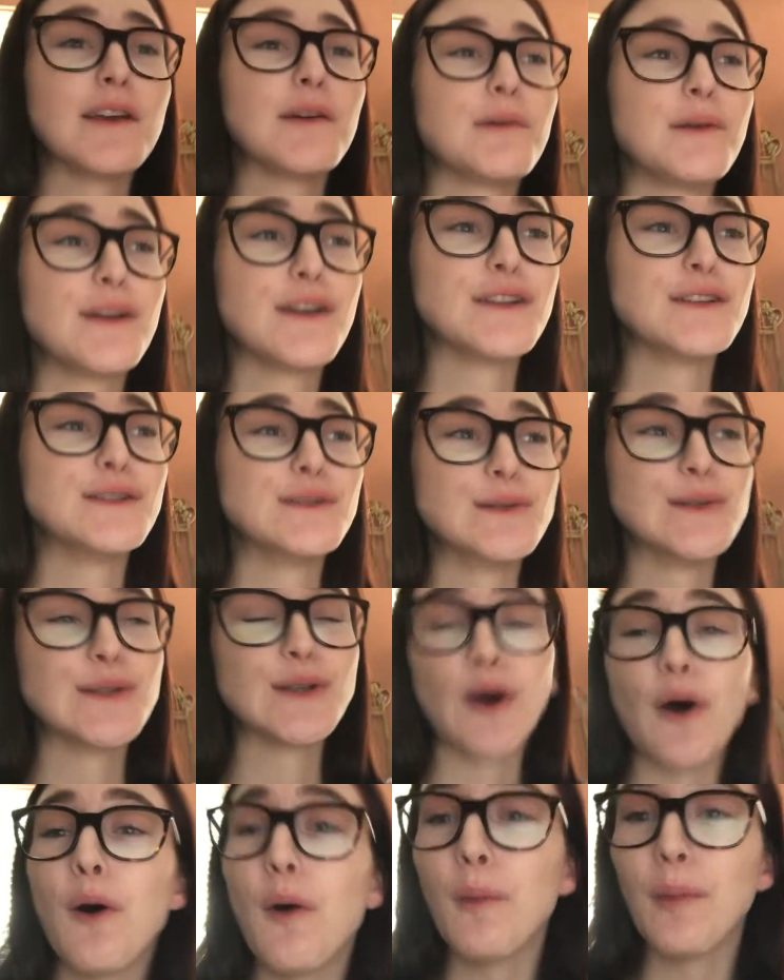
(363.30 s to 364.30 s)
like we could do
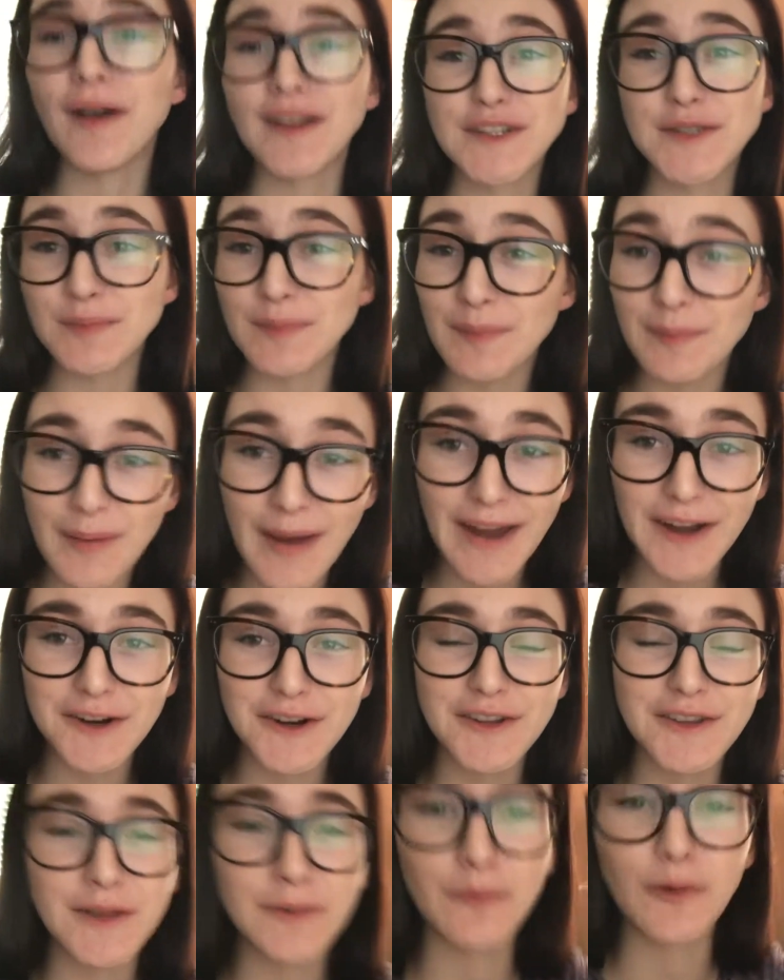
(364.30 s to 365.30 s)
so much
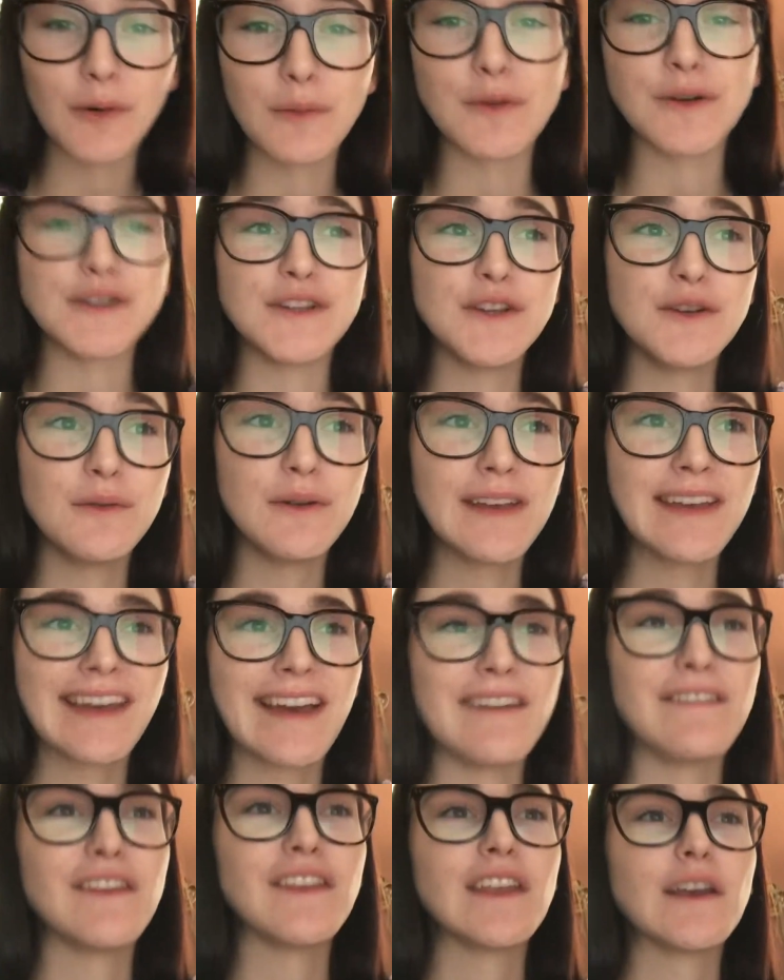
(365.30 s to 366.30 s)
better than what we're doing.
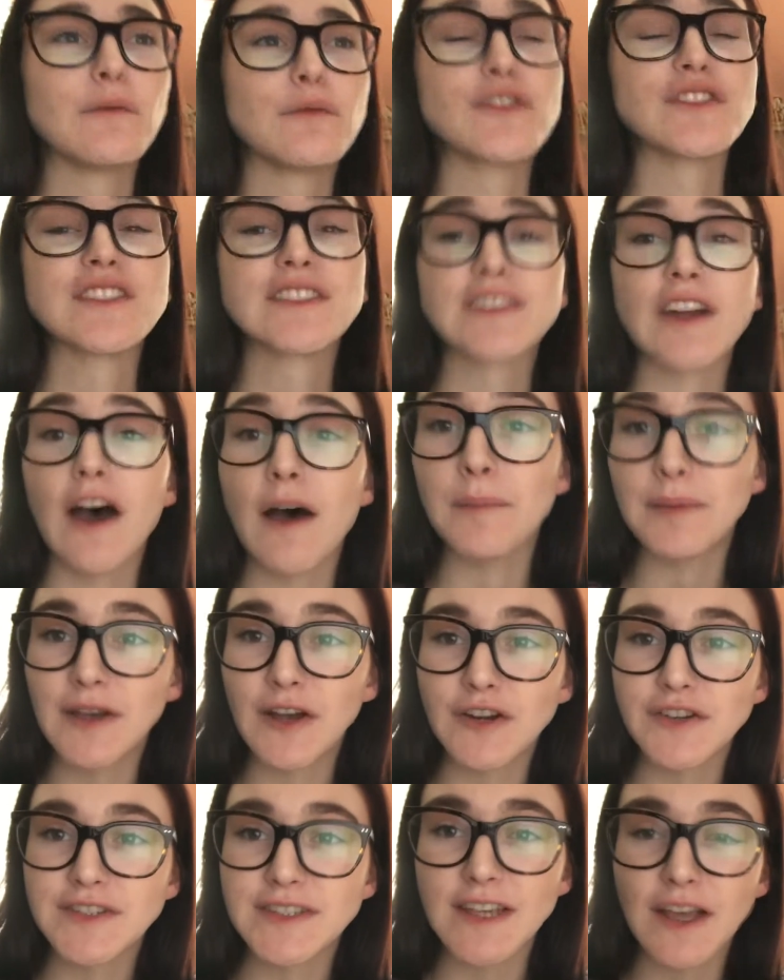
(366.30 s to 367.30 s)
I feel like we're stopping
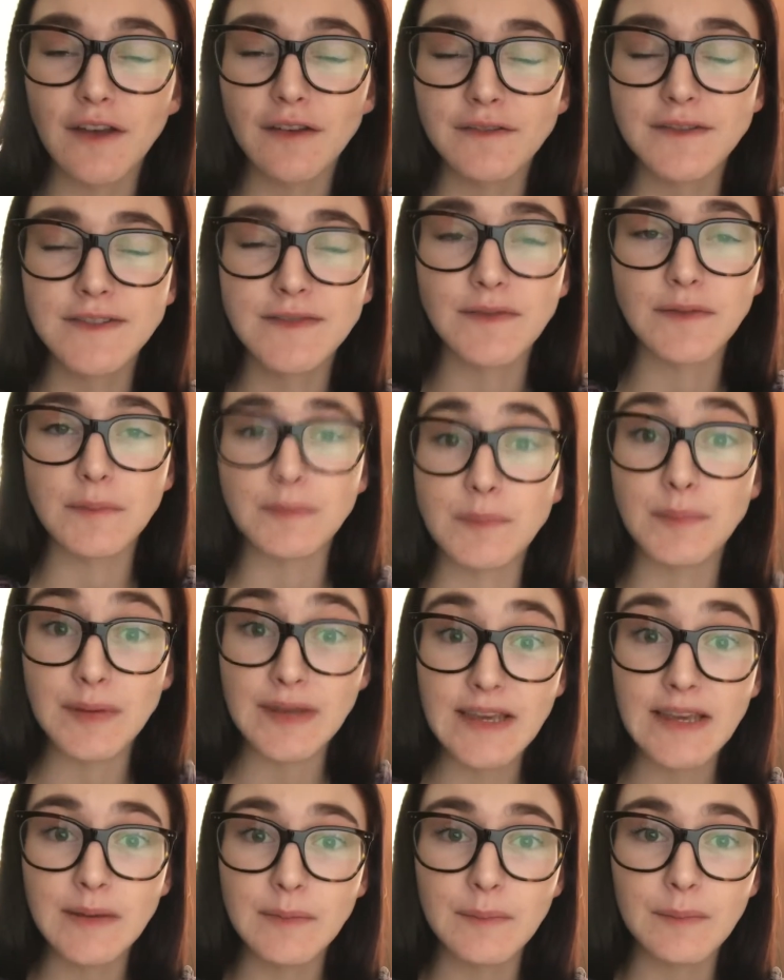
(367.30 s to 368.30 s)
ourselves from
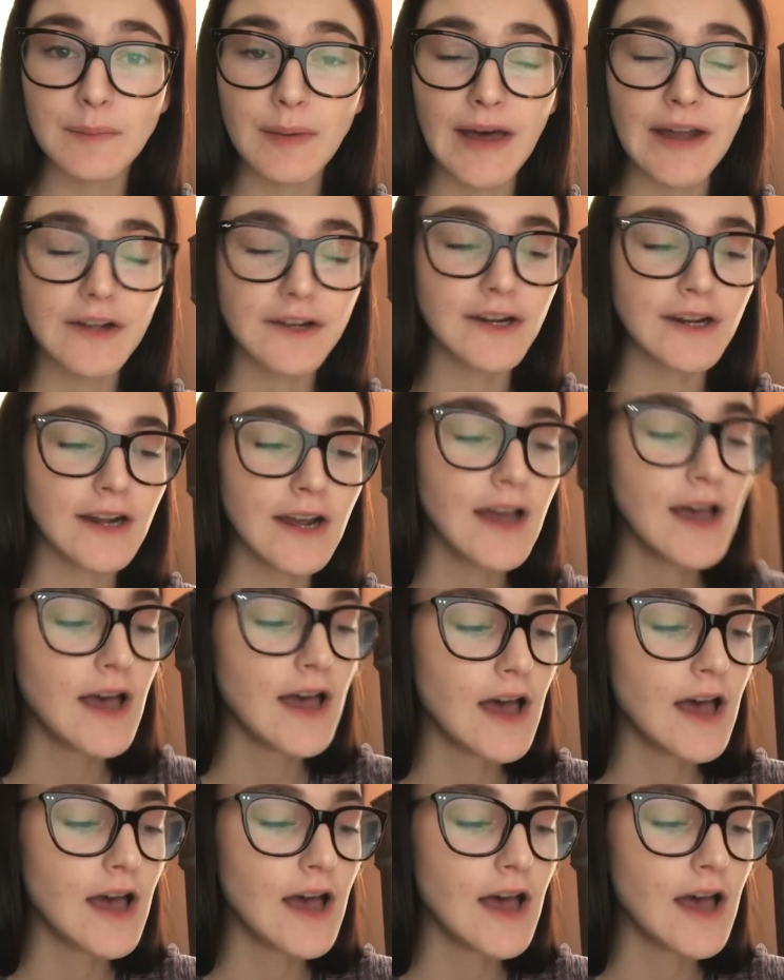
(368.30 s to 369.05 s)
being better.